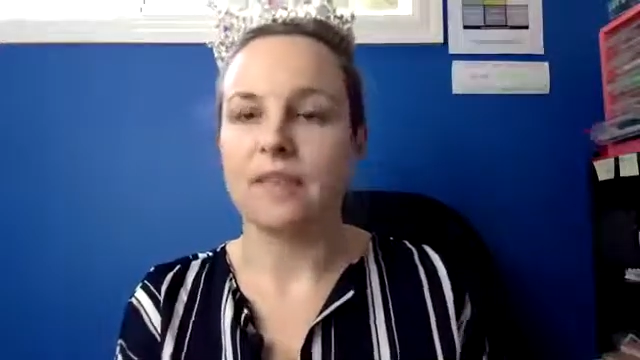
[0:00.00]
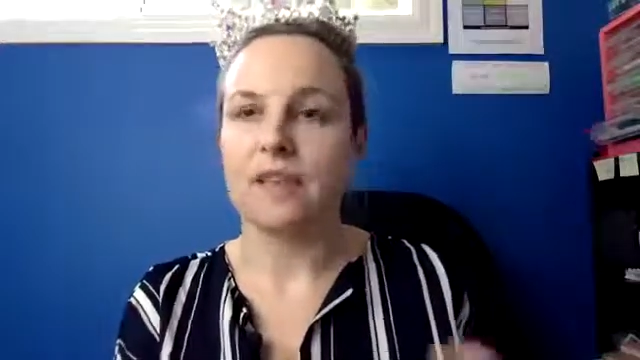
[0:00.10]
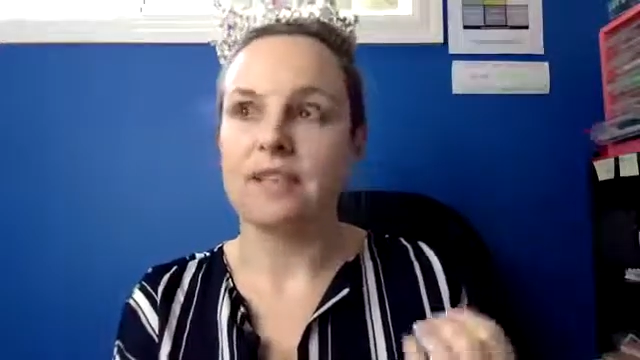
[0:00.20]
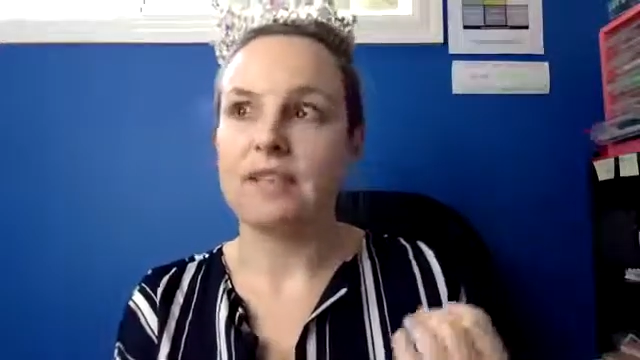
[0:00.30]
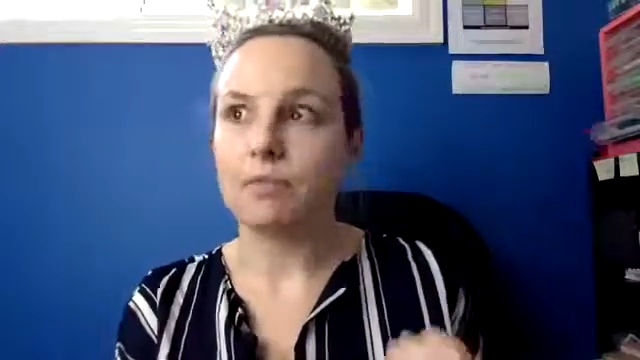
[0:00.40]

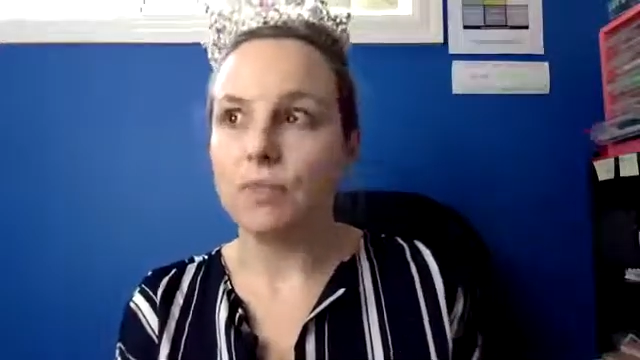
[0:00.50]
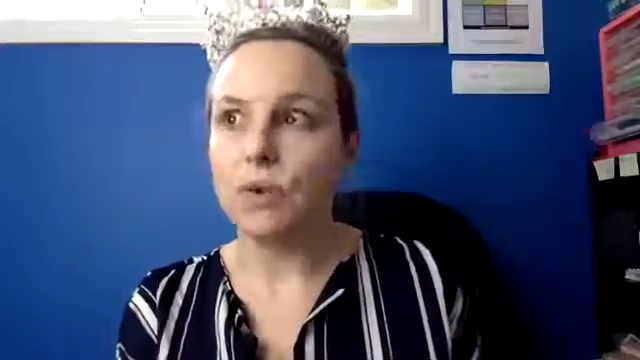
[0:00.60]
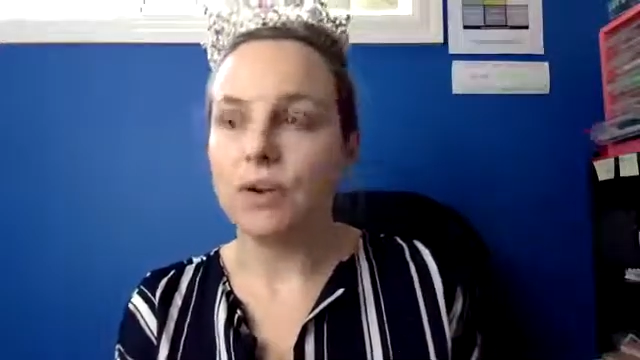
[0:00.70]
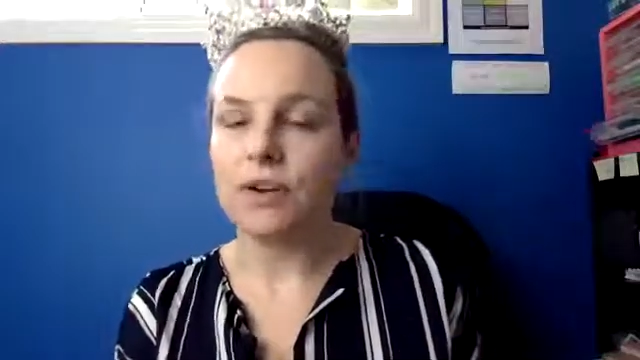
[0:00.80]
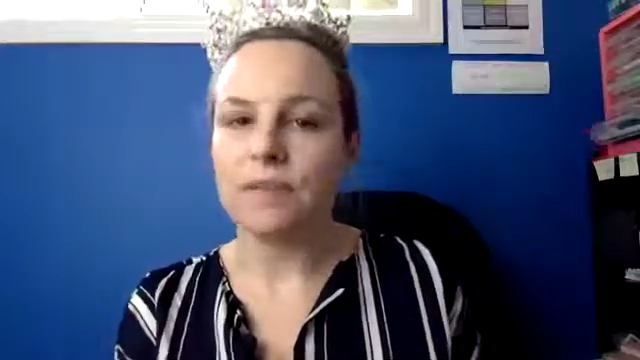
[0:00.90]
There's
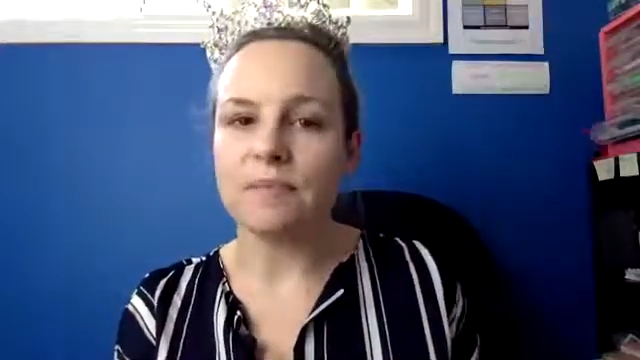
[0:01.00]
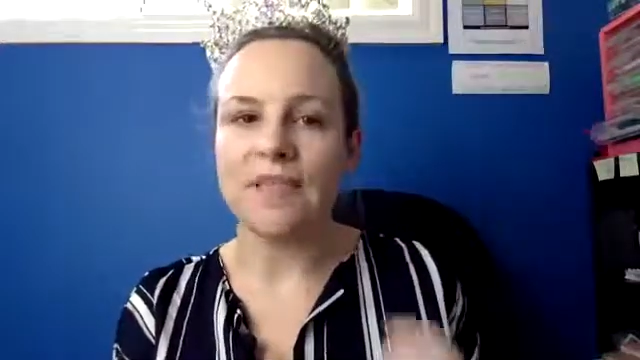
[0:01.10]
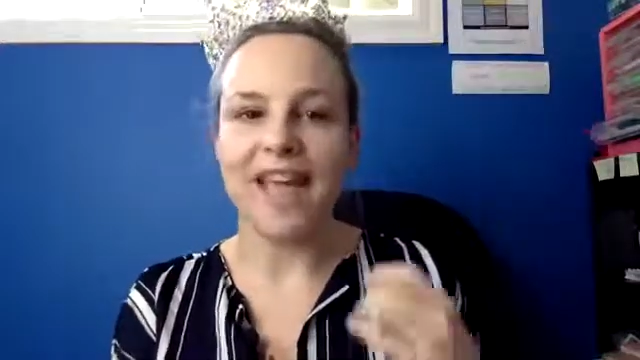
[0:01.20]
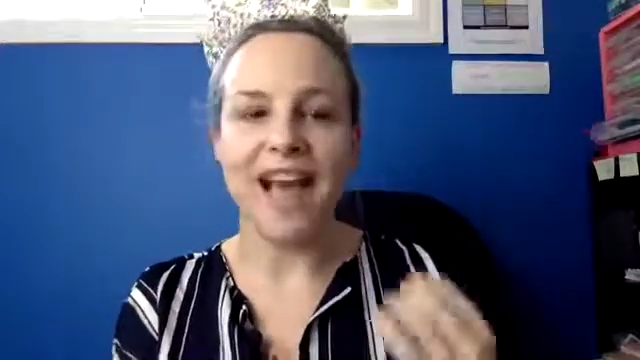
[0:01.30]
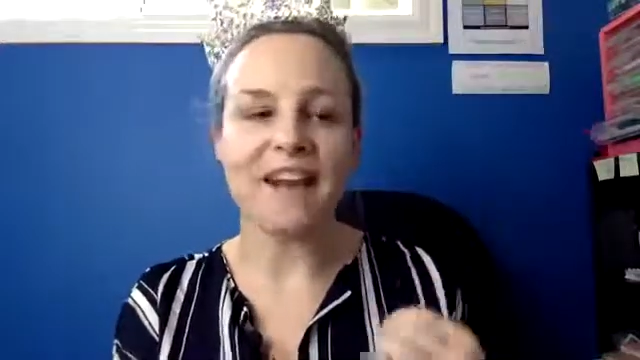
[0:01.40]
boredom.
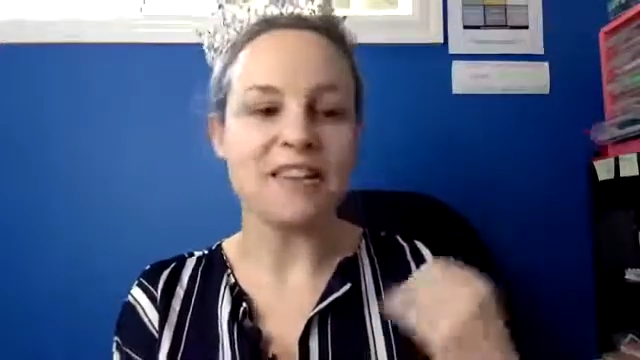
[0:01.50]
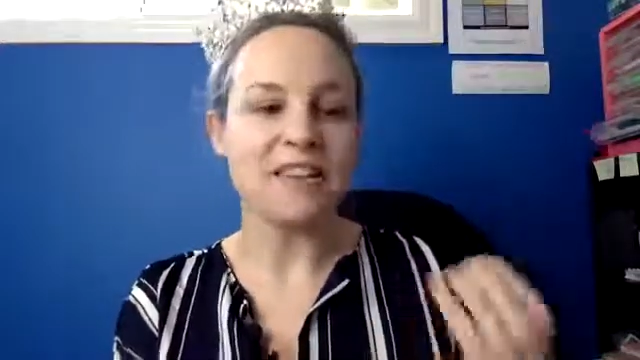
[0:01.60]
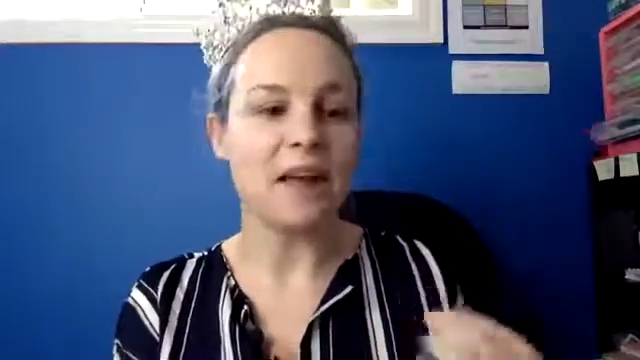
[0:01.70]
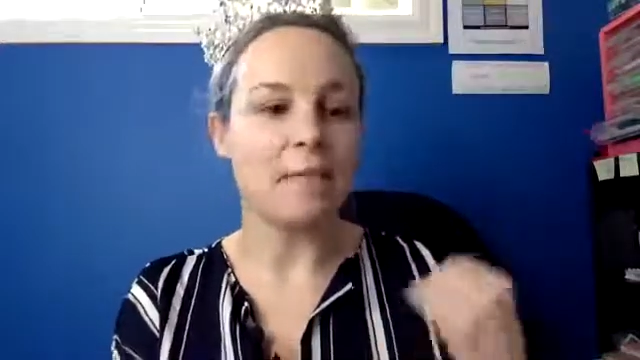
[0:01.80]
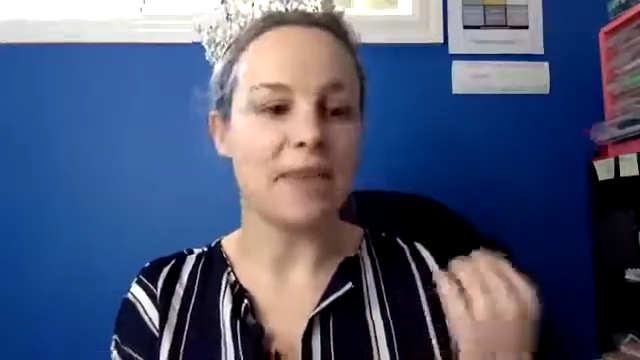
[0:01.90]
How can
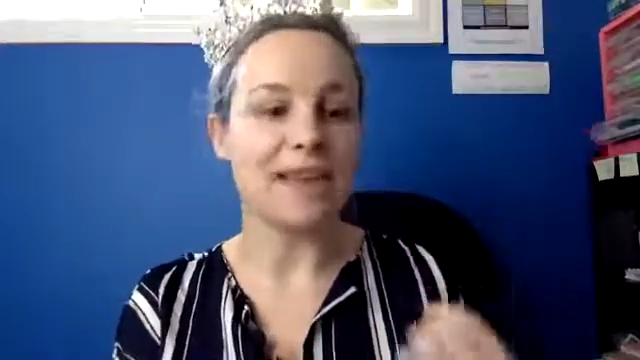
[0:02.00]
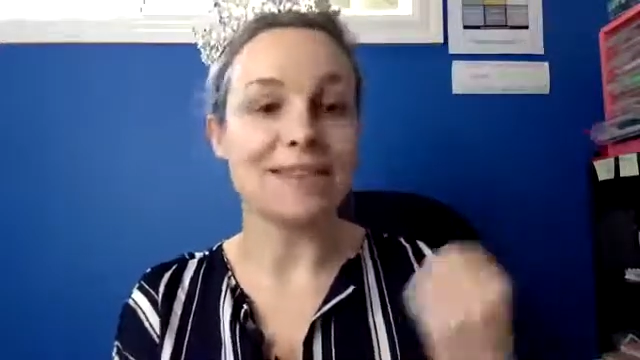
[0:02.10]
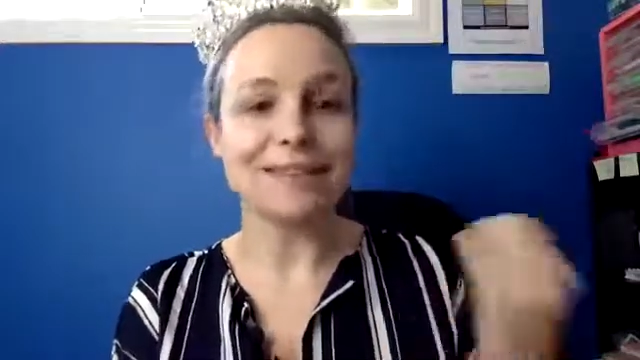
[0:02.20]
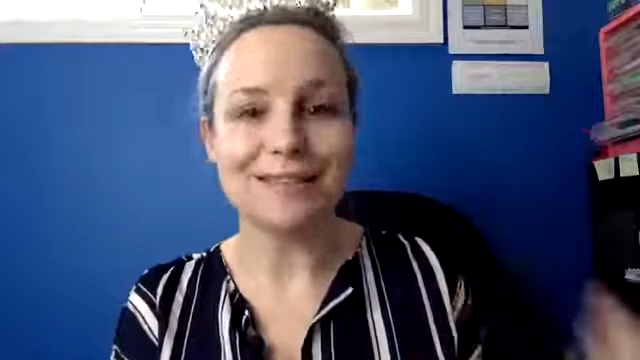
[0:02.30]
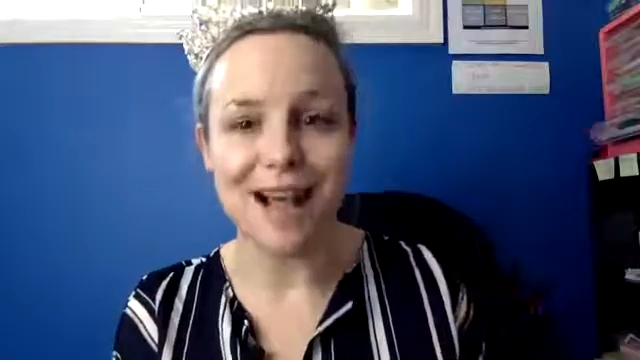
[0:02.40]
I be
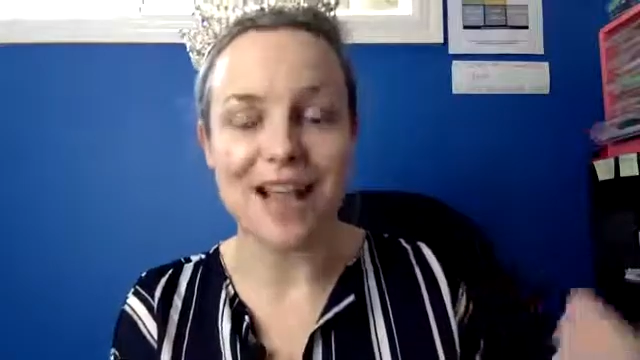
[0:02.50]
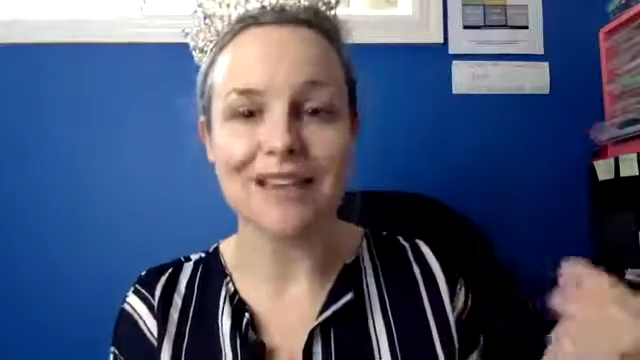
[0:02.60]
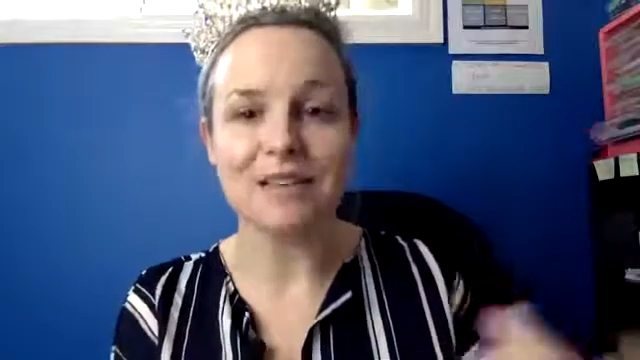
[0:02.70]
excited